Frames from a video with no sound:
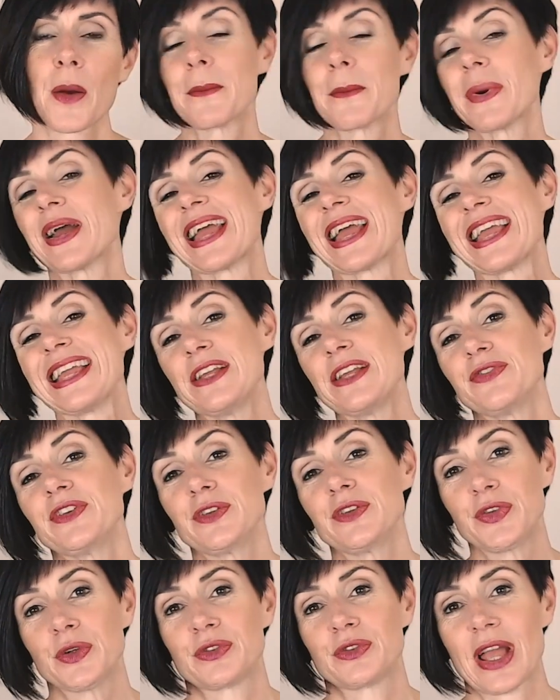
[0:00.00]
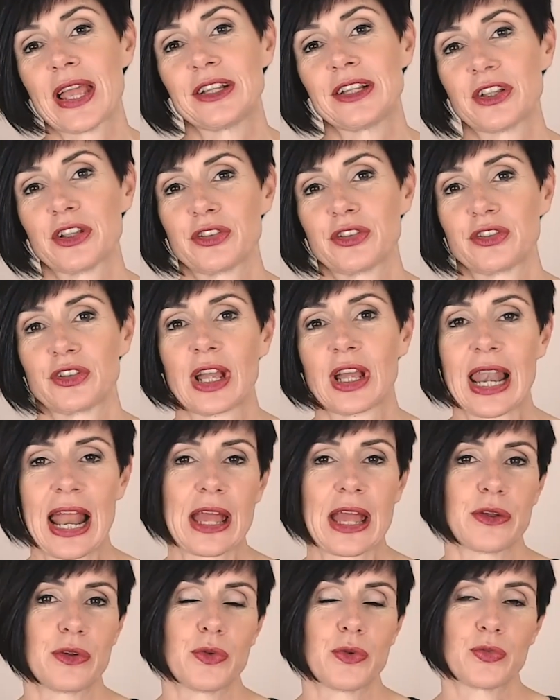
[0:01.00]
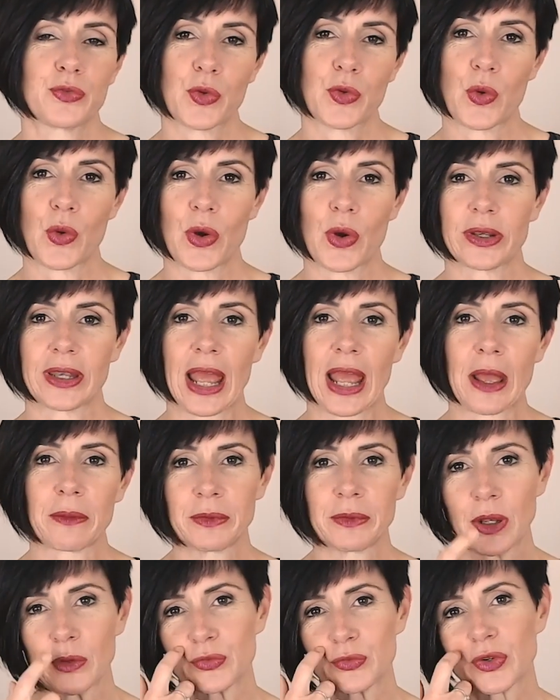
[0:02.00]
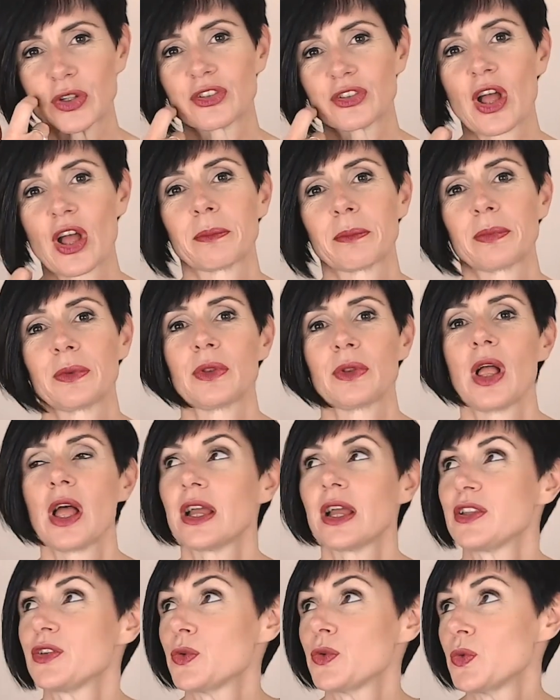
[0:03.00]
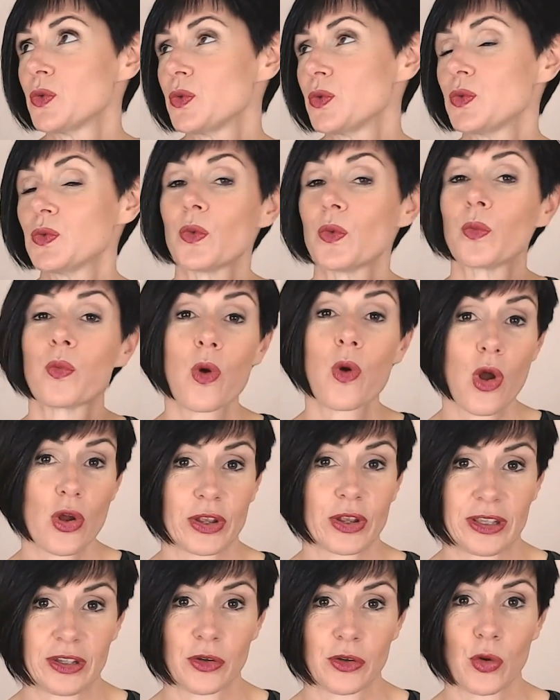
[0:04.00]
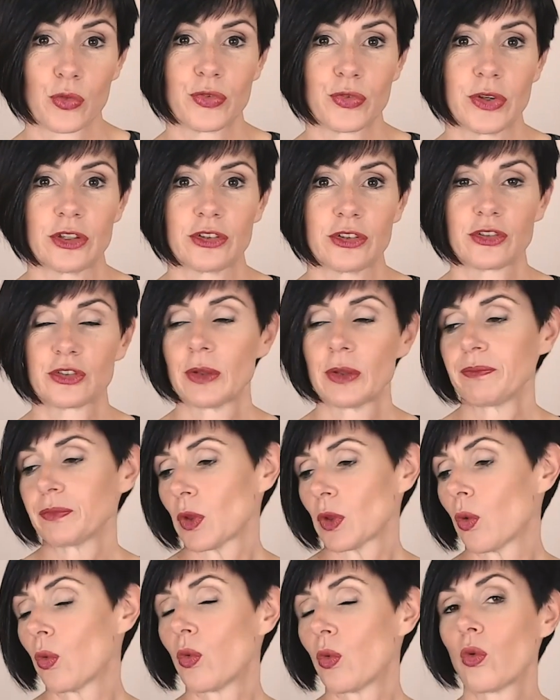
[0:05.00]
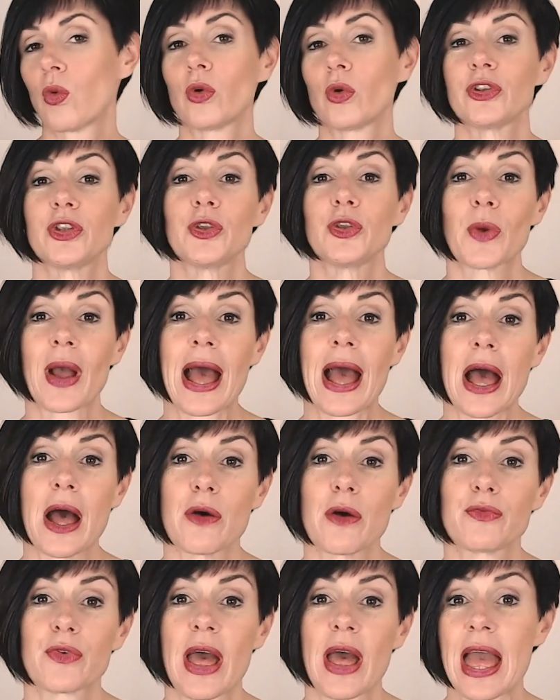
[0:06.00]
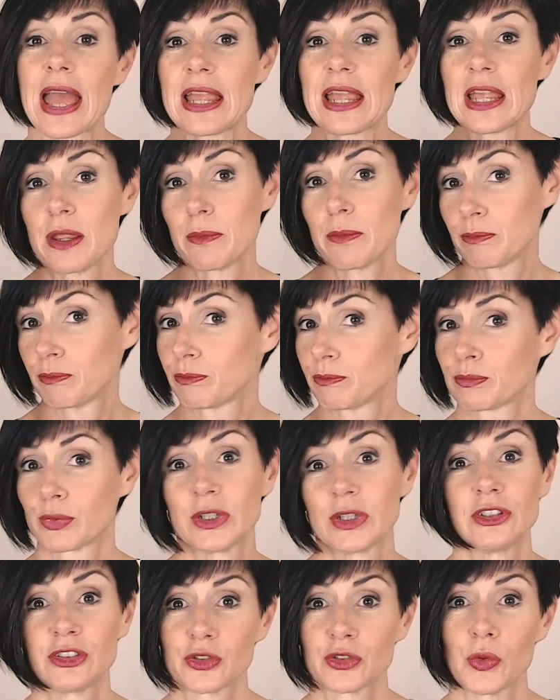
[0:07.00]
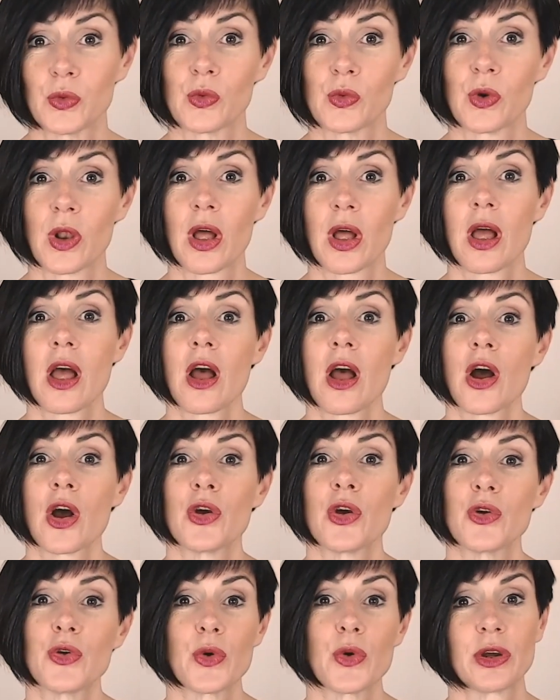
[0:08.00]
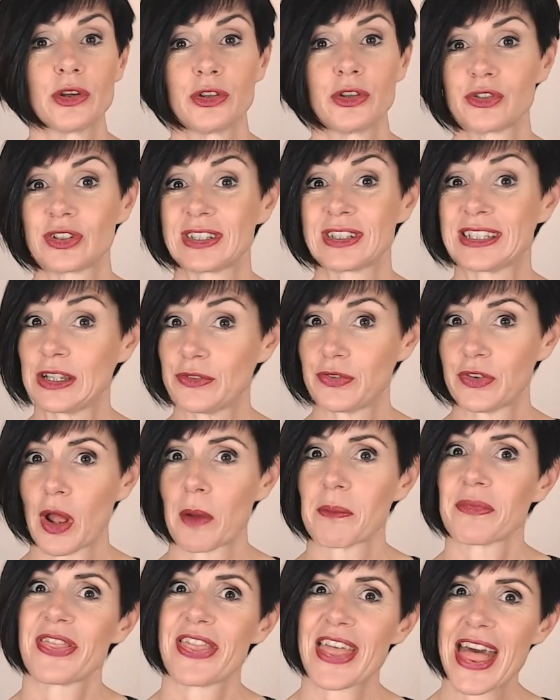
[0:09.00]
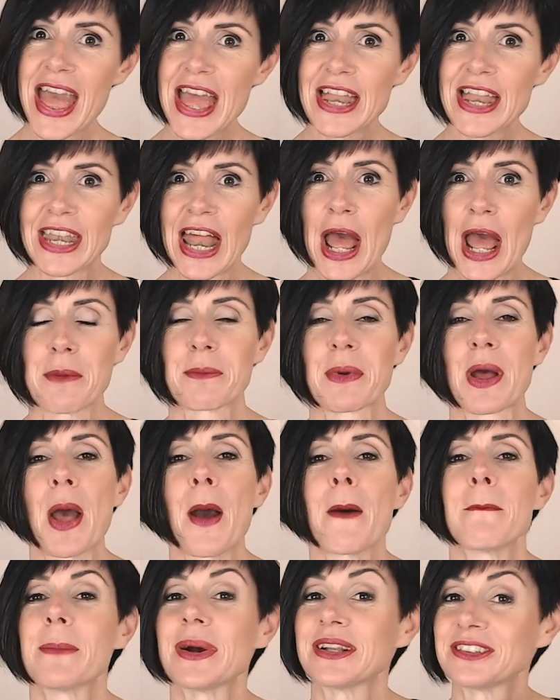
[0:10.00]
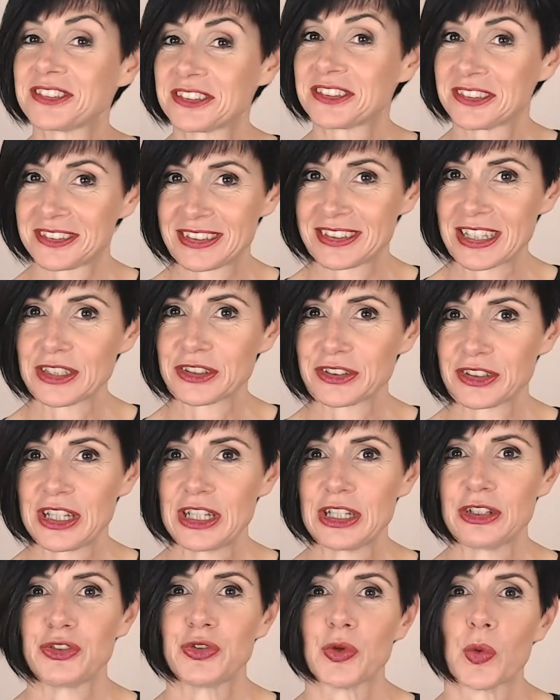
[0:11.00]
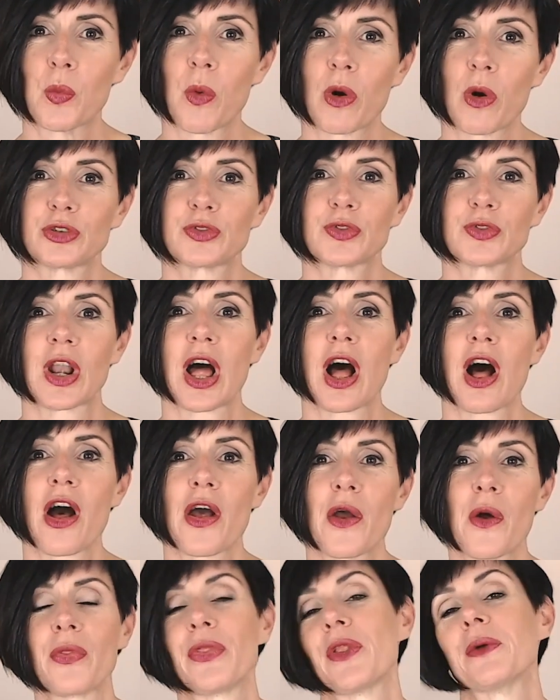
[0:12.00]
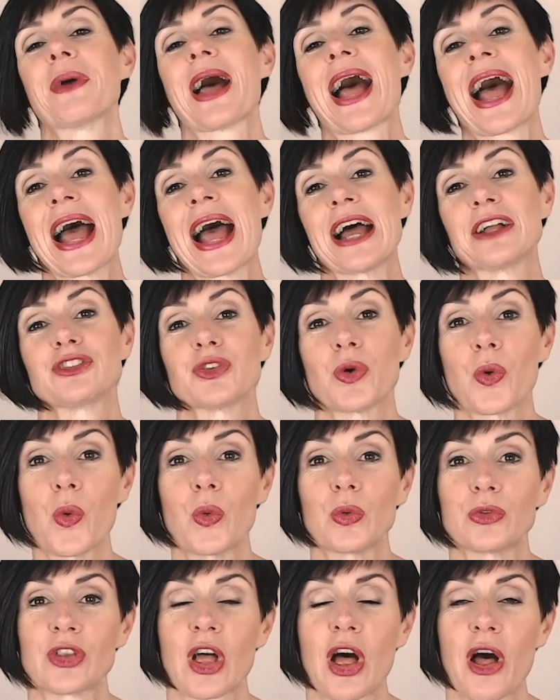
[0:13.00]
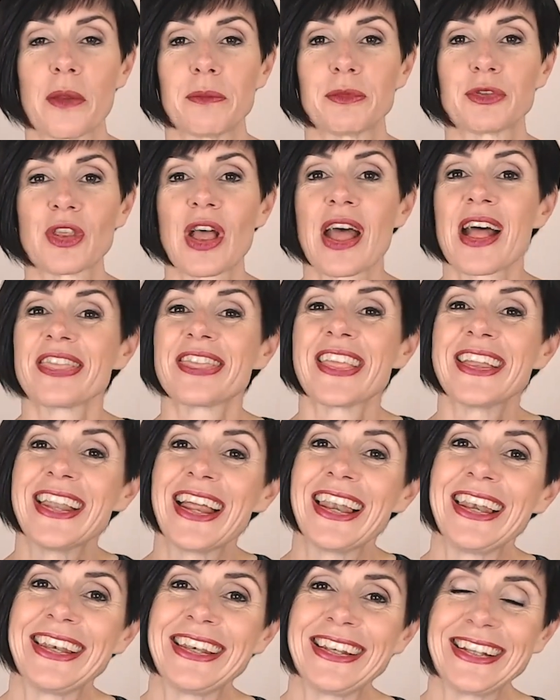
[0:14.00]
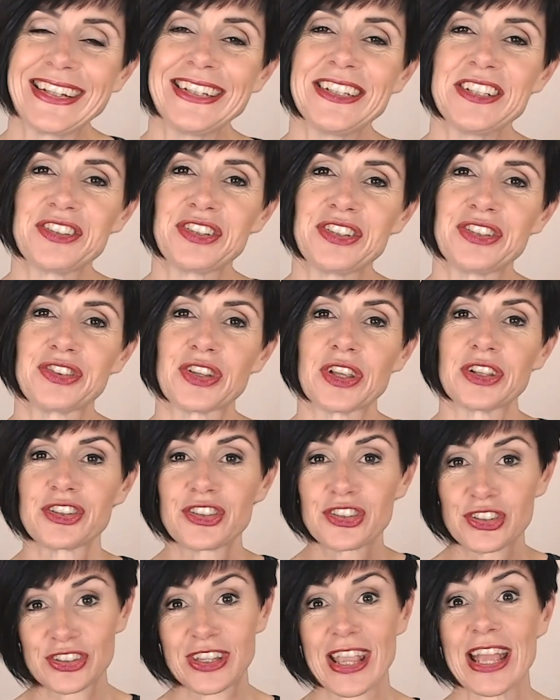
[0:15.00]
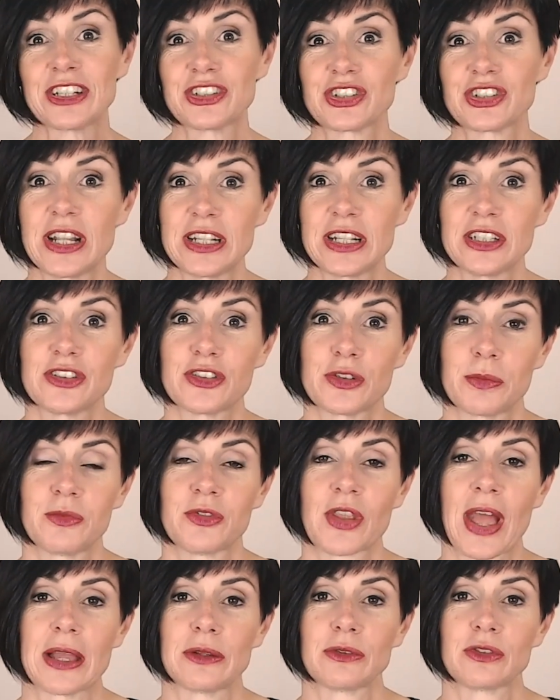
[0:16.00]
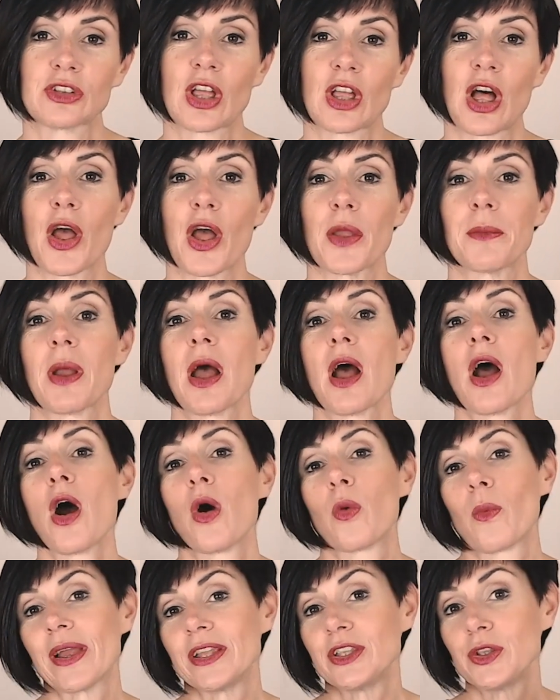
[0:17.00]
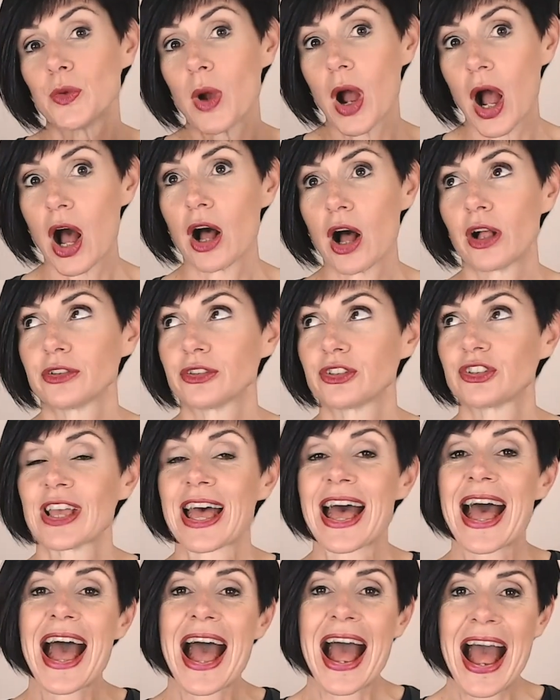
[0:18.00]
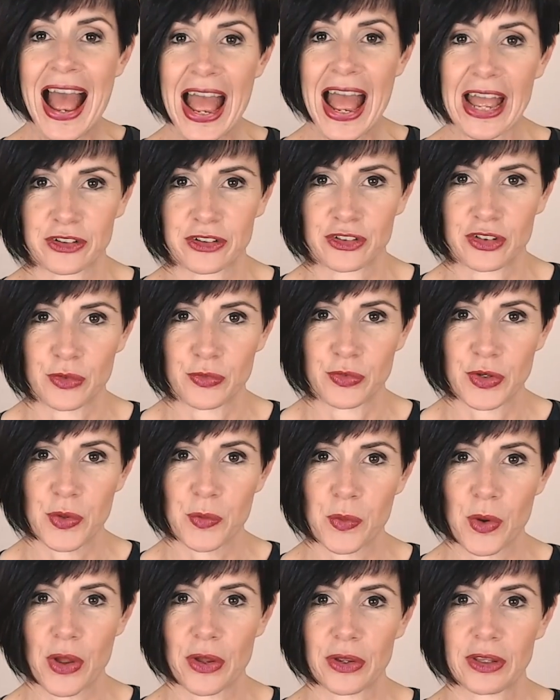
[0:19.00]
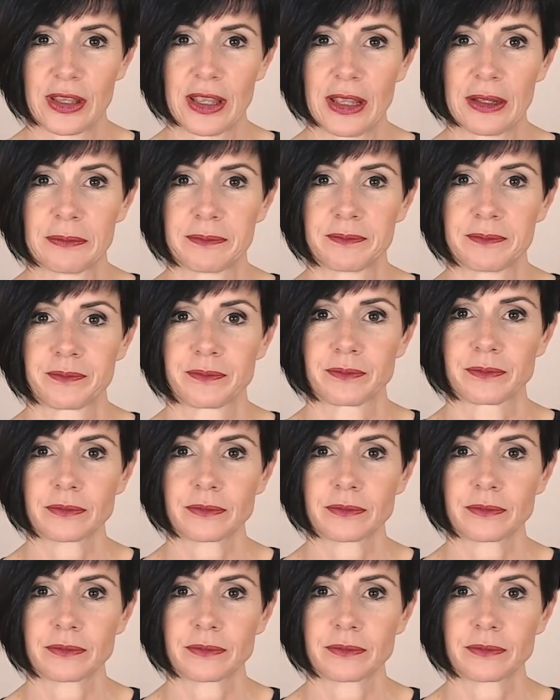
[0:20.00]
But even if your day doesn't allow for a nap, for example, you work in an office, or you have a preschooler who has given up their nap but still needs your watchful eye on them at all times, then at least schedule in some downtime where you aren't actively working.